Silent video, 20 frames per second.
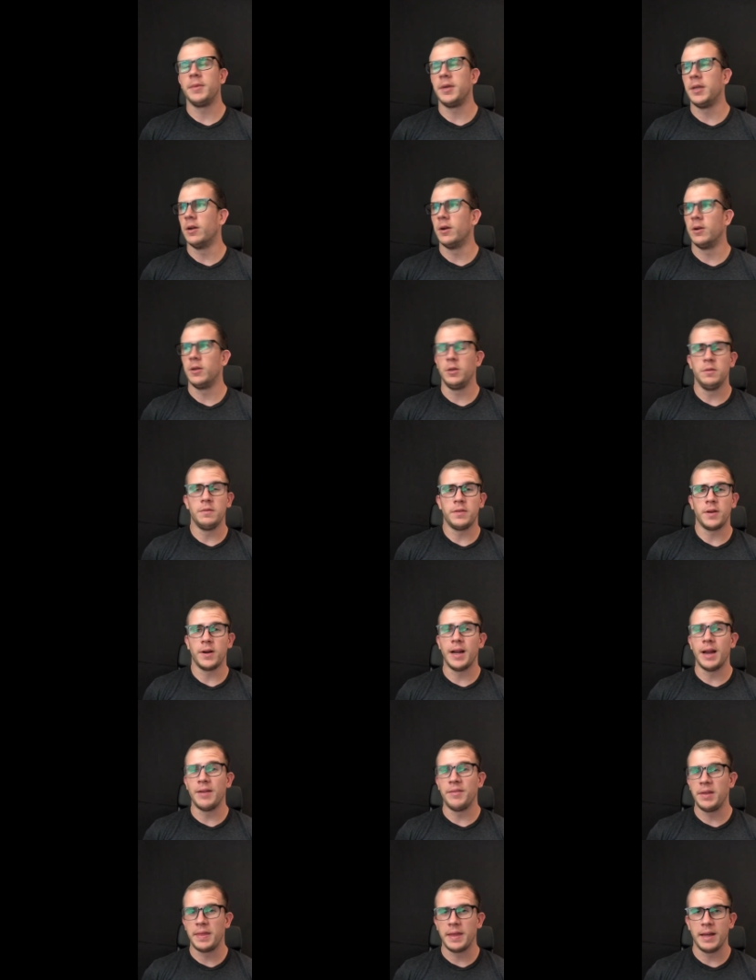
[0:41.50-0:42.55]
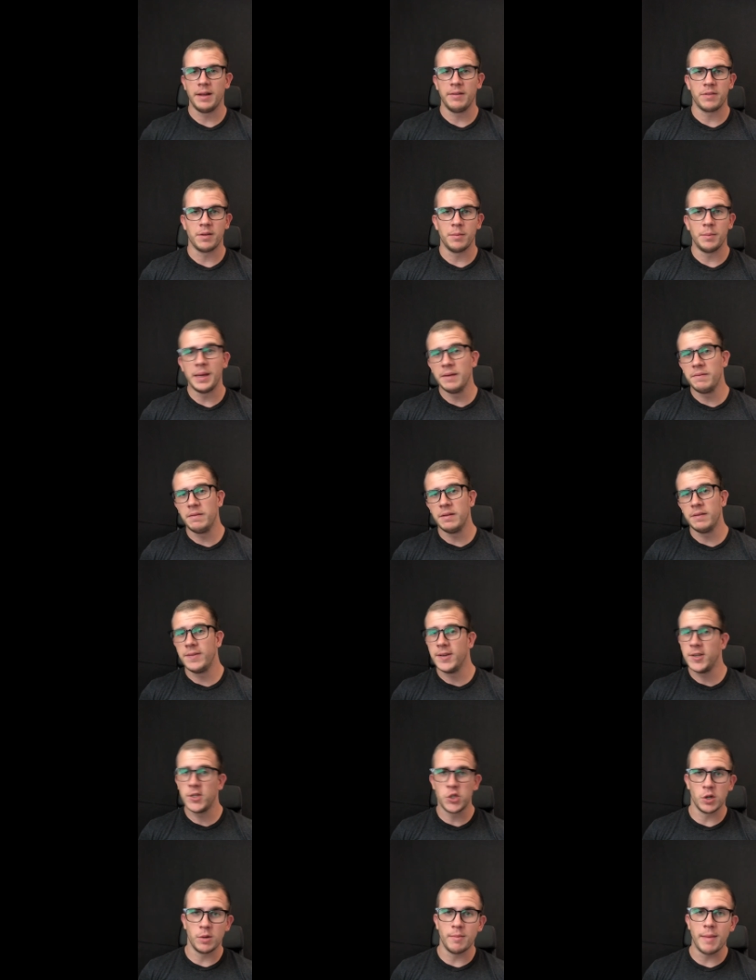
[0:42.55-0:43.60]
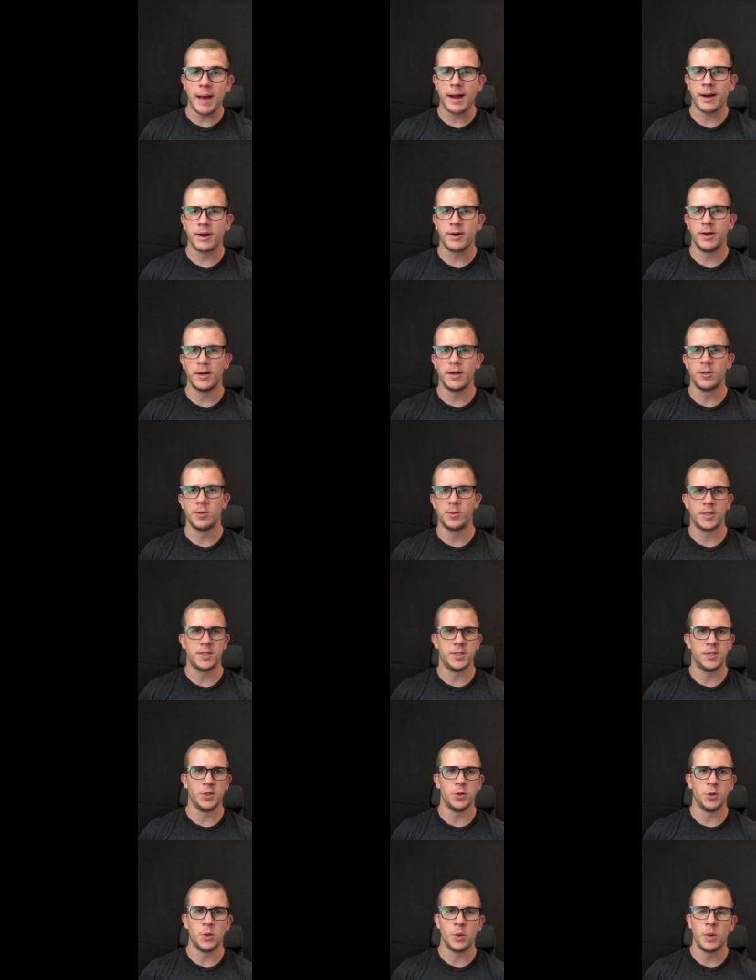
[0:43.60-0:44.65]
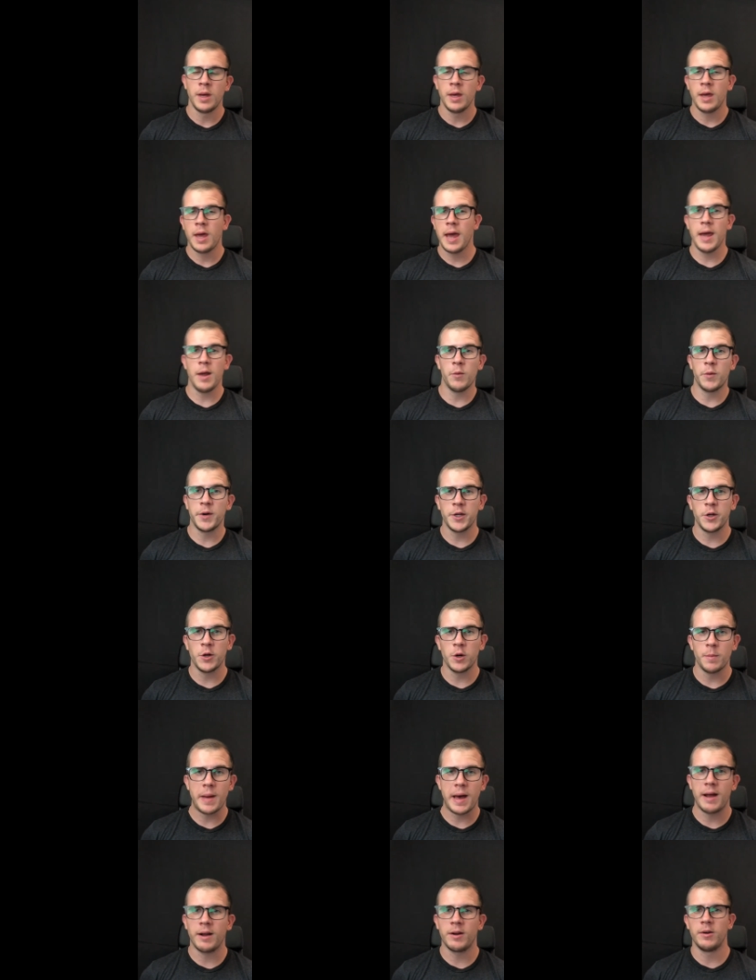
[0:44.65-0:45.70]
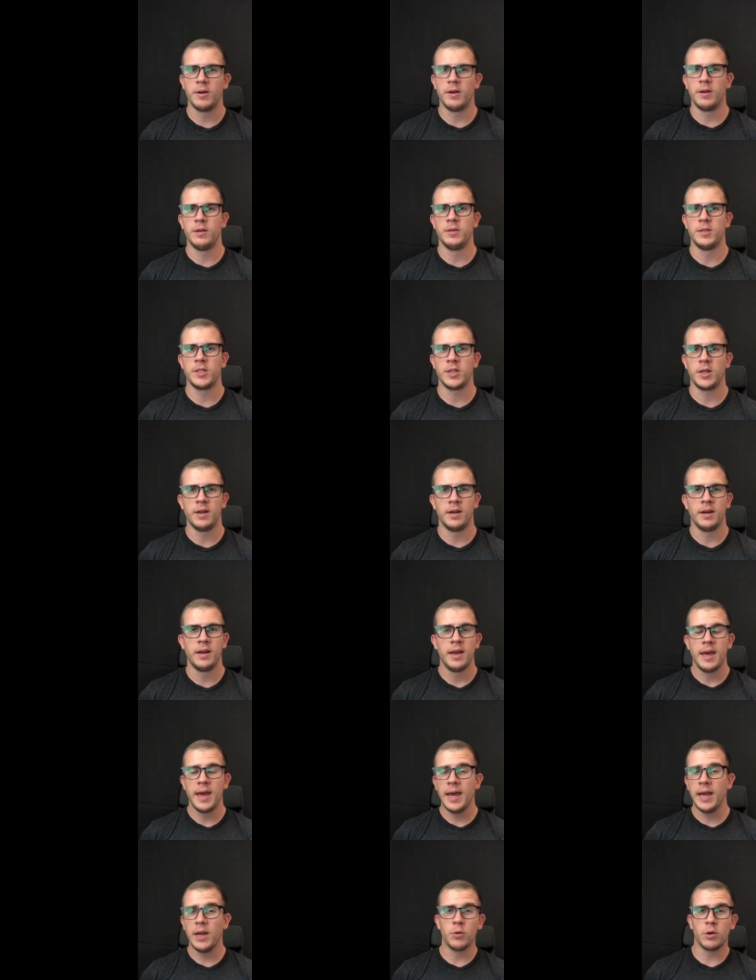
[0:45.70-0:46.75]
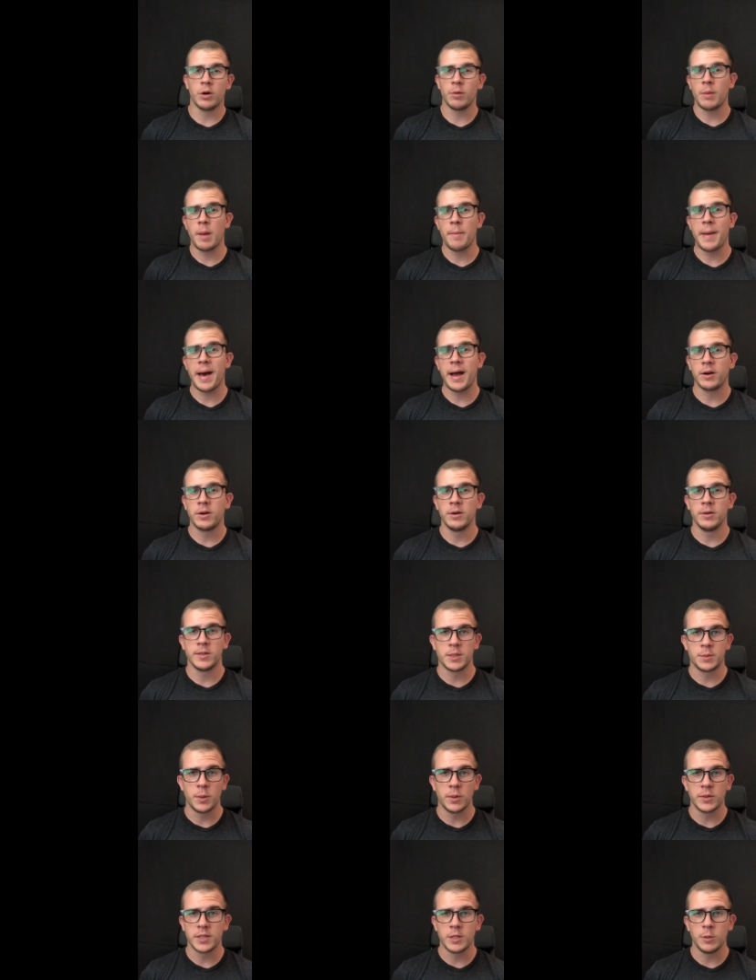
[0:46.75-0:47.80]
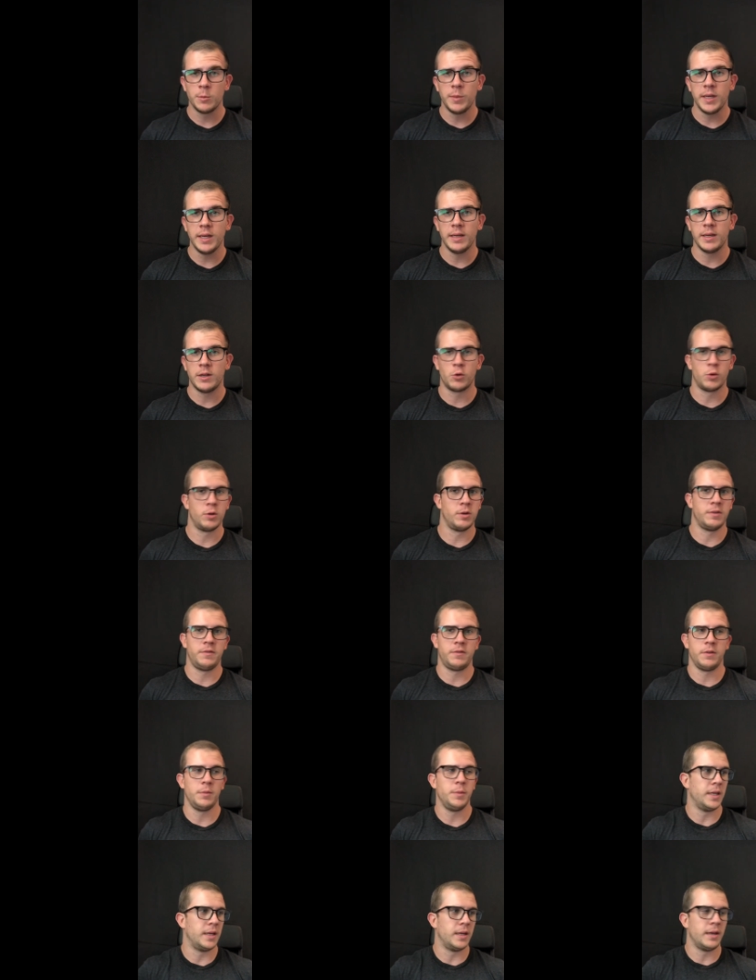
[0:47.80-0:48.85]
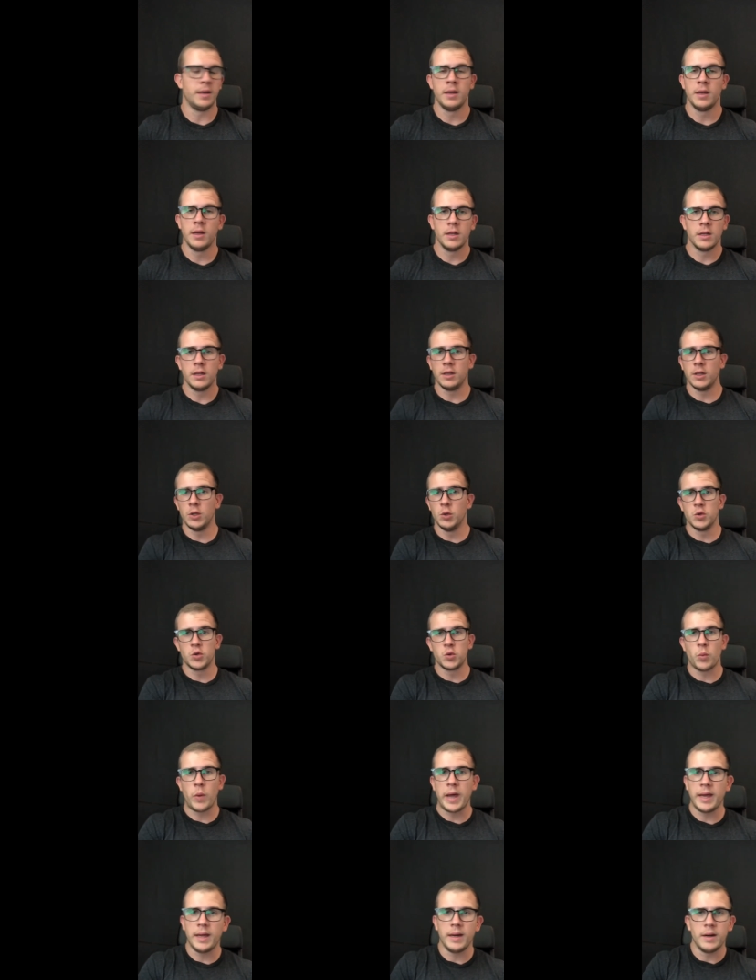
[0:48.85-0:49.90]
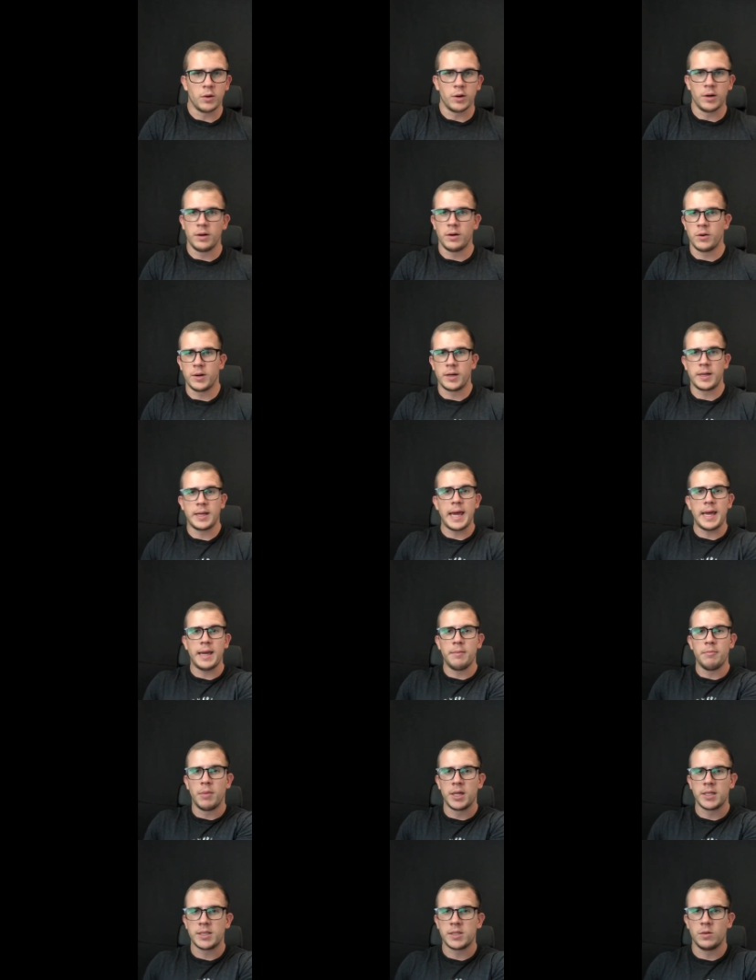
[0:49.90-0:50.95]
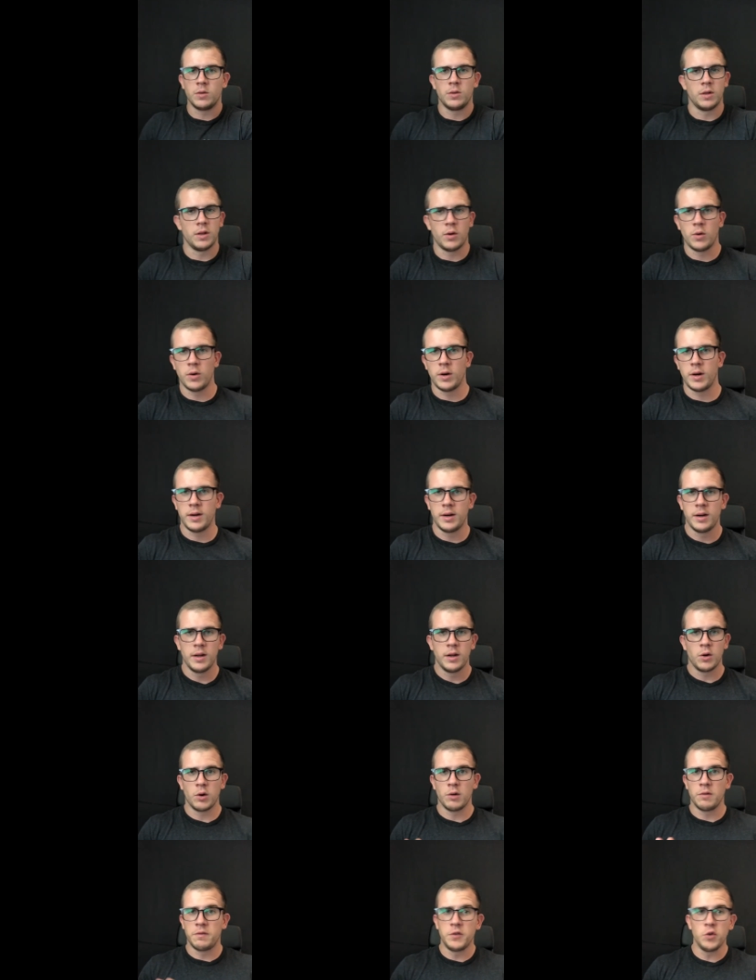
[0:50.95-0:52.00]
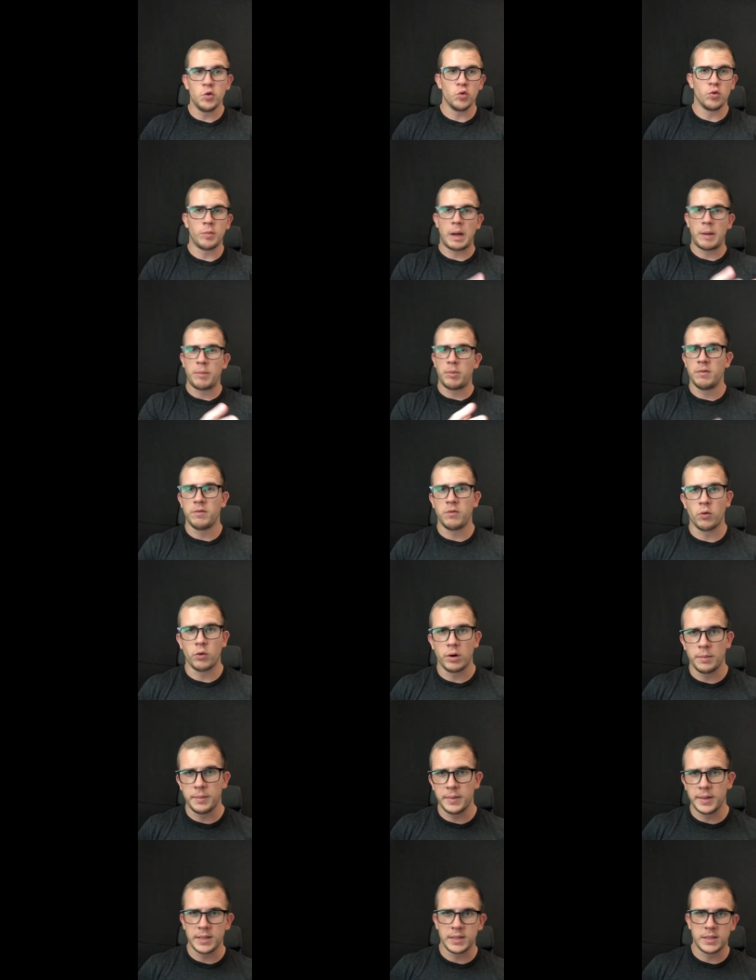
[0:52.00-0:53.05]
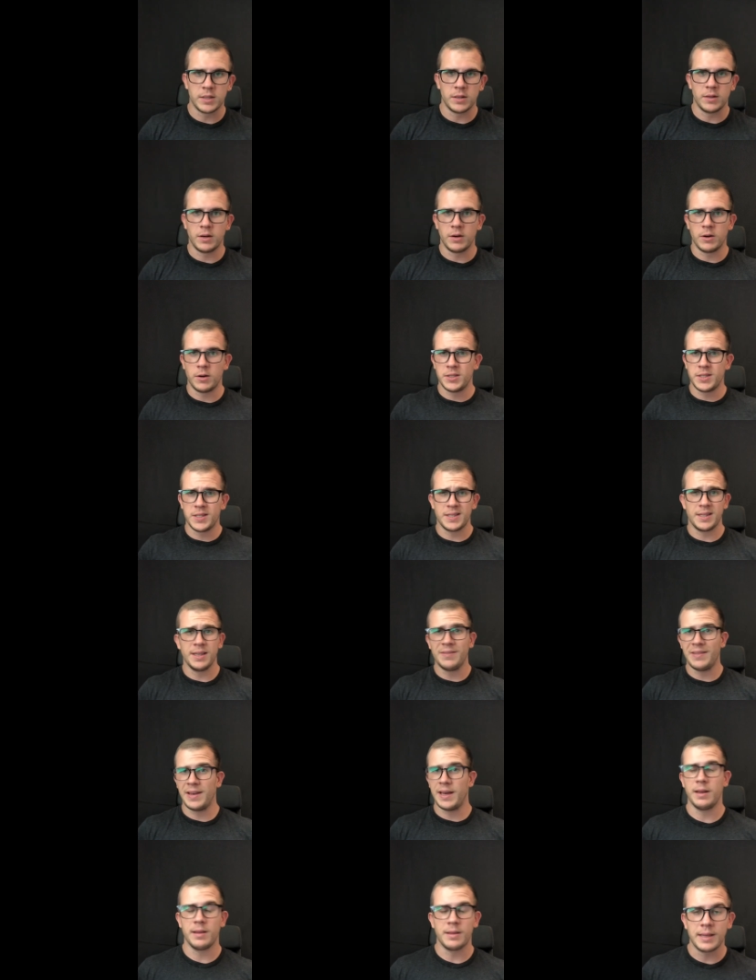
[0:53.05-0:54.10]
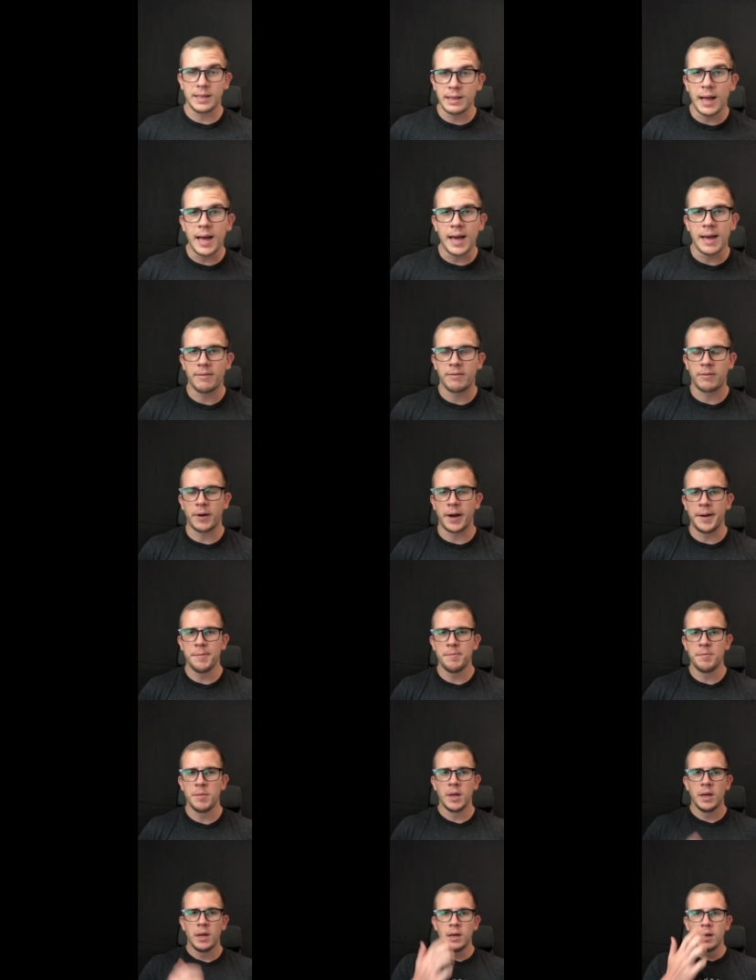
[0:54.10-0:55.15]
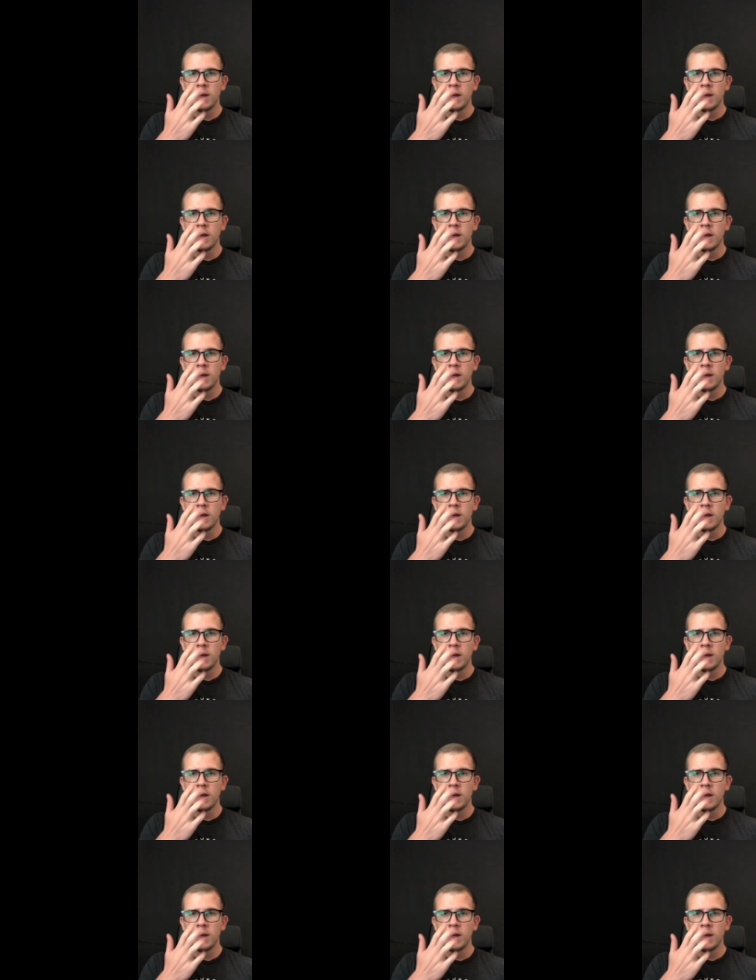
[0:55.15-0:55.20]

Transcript: You've heard everything from if it fits your macros to, hey, what are your macros? Or, hey, what are my macros supposed to be in order for me to lose weight or gain muscle or fuel my performance or just live a healthy life, right?